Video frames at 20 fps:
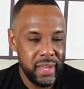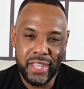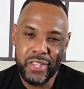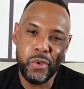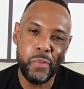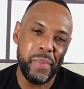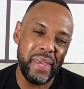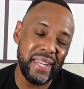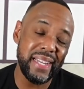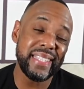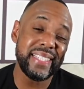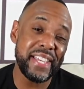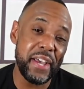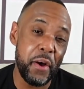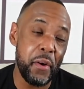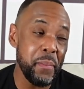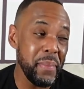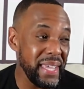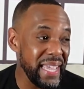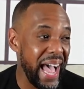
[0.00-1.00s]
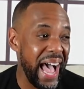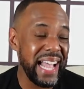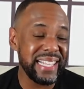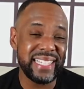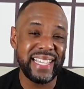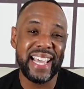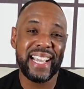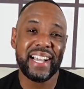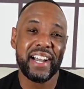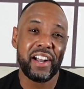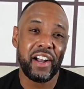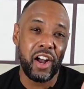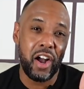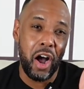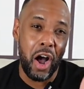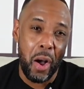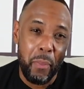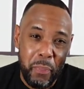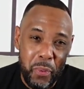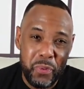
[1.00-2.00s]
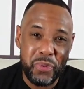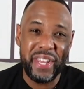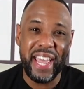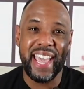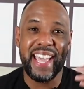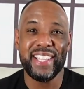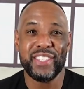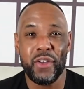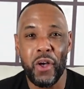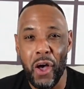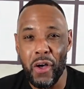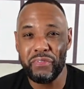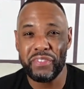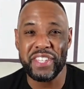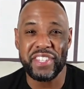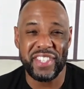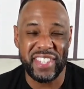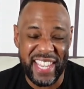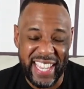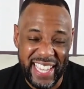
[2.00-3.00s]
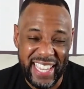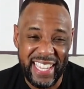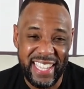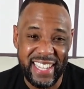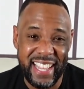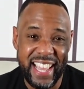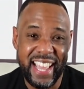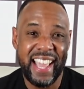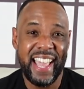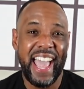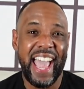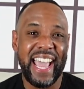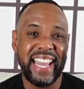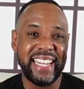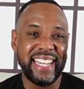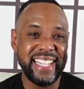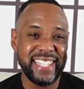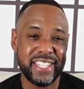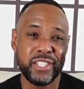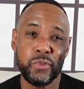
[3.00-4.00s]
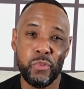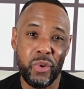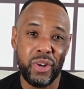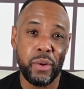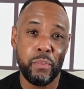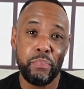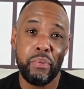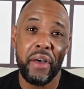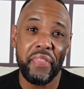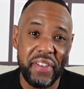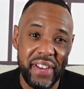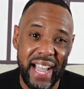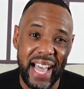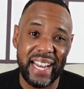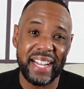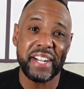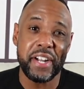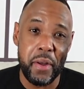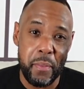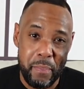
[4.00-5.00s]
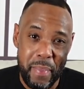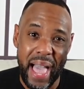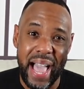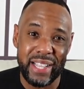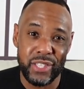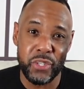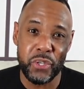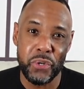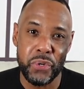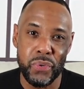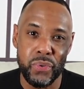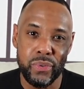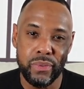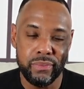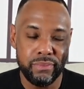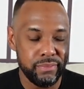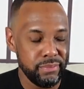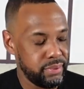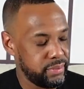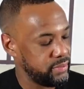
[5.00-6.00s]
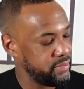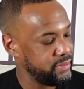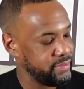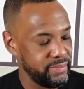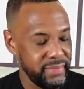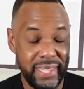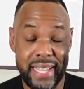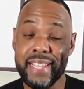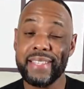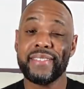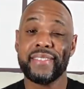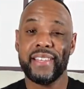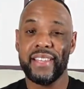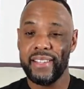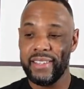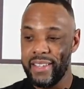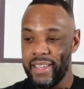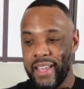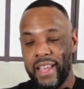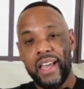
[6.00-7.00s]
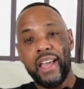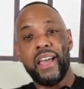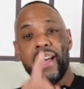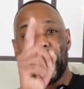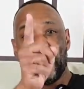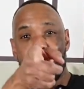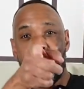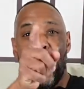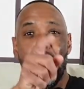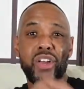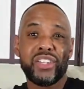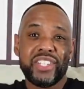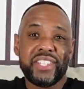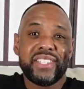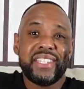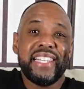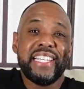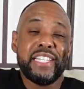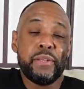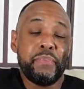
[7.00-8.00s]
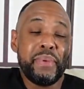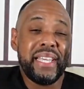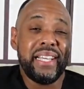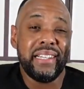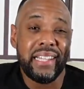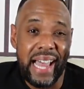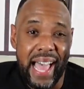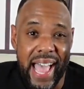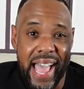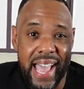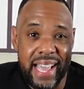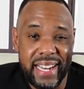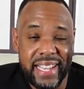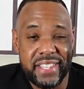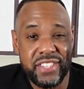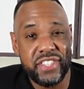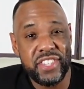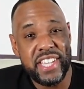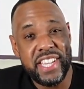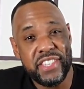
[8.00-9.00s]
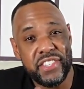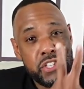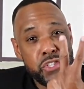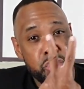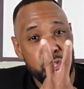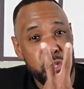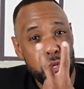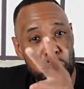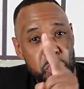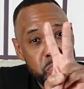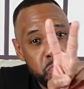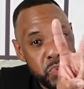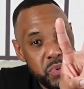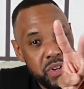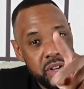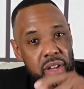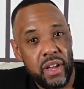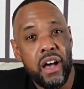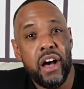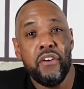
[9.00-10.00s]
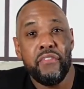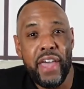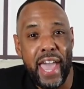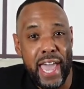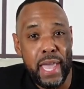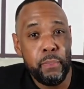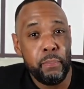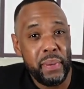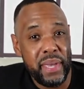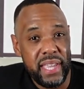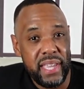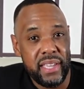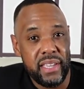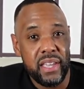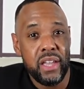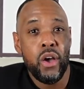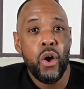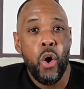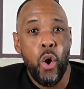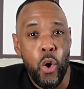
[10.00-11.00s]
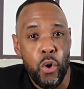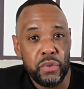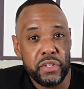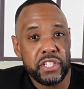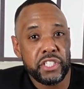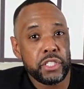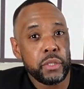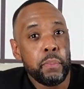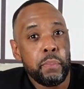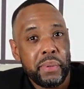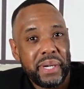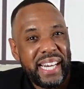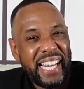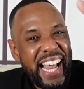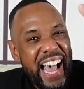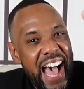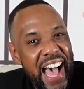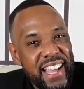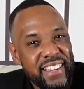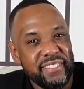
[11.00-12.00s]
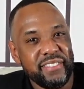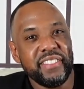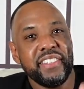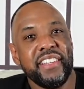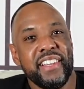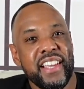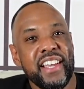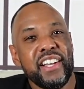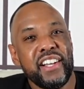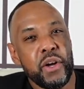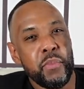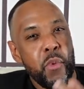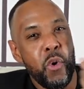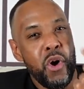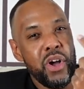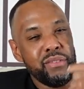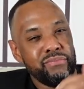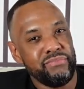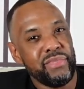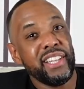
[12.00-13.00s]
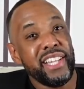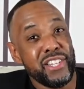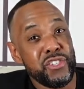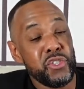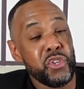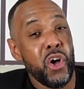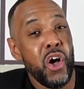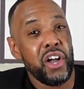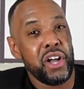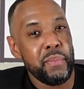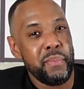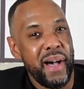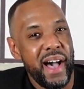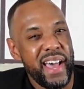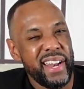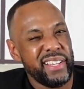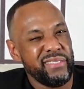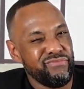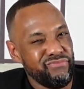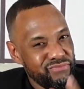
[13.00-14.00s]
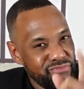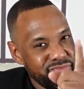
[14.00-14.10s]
You mean to tell me I take a couple days off the scene and this is what a brother gotta come back to? Listen, y'all just need to be glad it's season two of AP on this. Come on, let's talk about it.